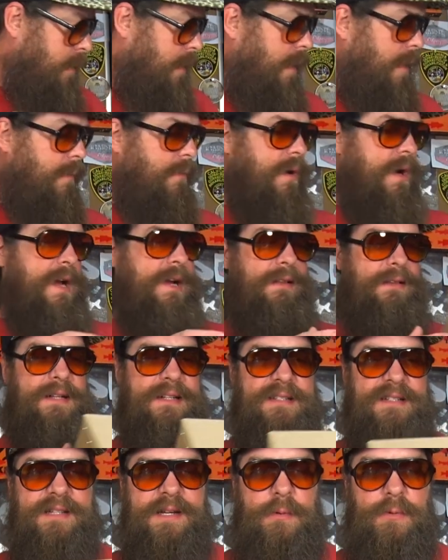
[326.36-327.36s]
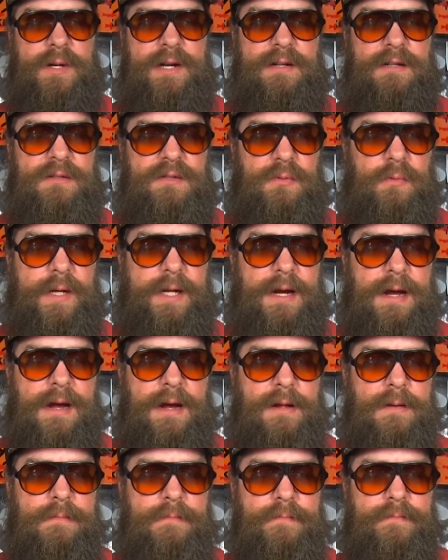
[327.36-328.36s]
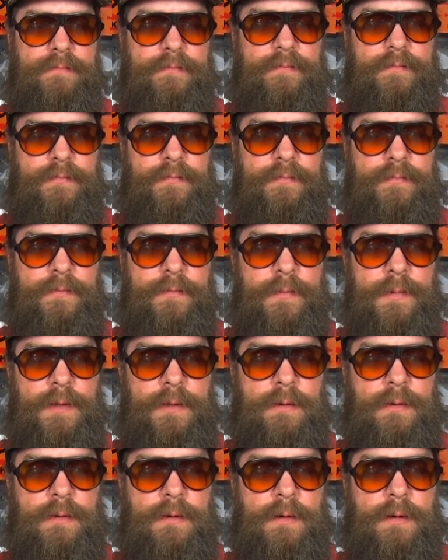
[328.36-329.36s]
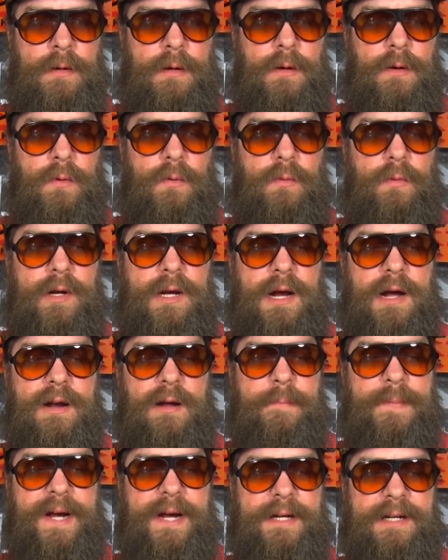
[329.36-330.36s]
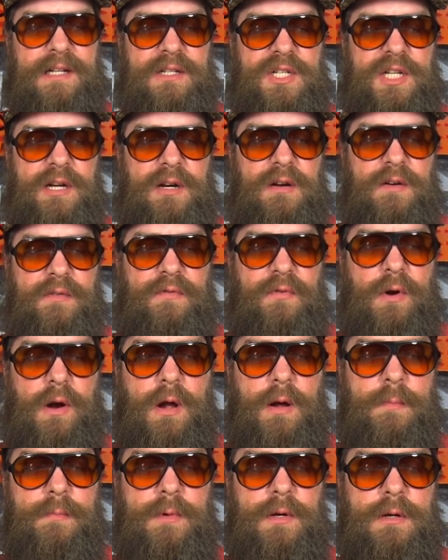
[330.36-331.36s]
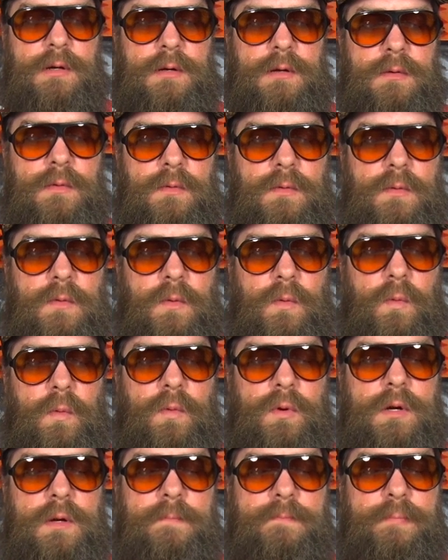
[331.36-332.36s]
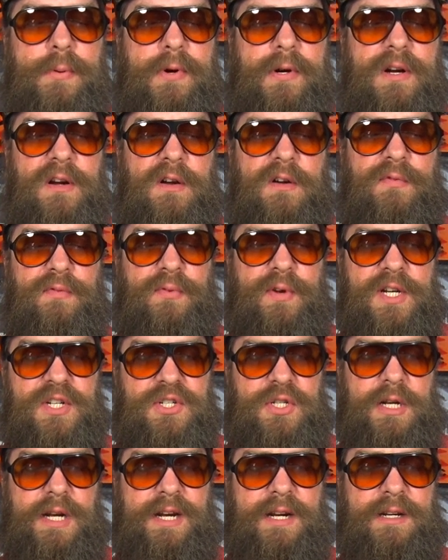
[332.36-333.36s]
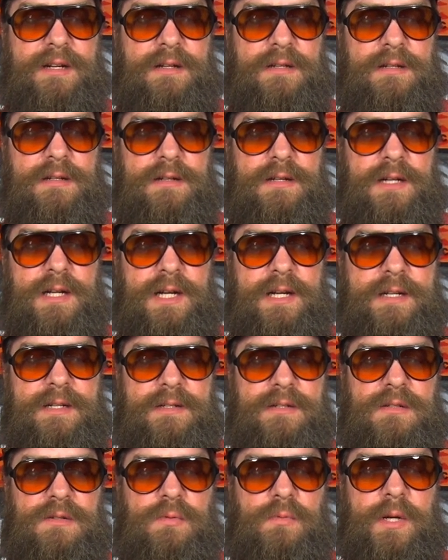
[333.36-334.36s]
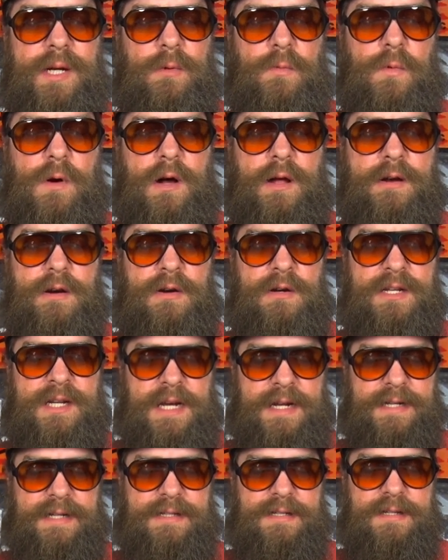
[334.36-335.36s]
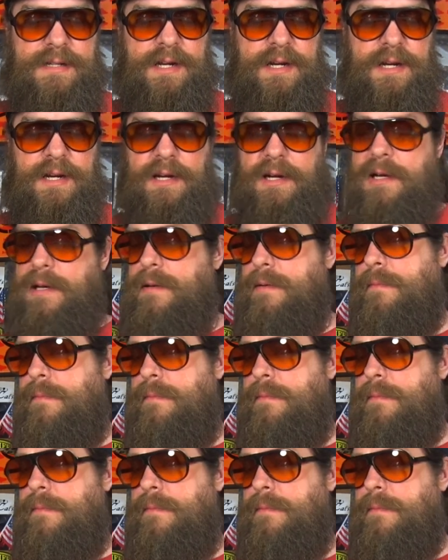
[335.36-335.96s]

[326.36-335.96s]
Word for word: All right, let's see what else we got. We got a package here from Woodbooger Fishing in Sweetwater, Tennessee.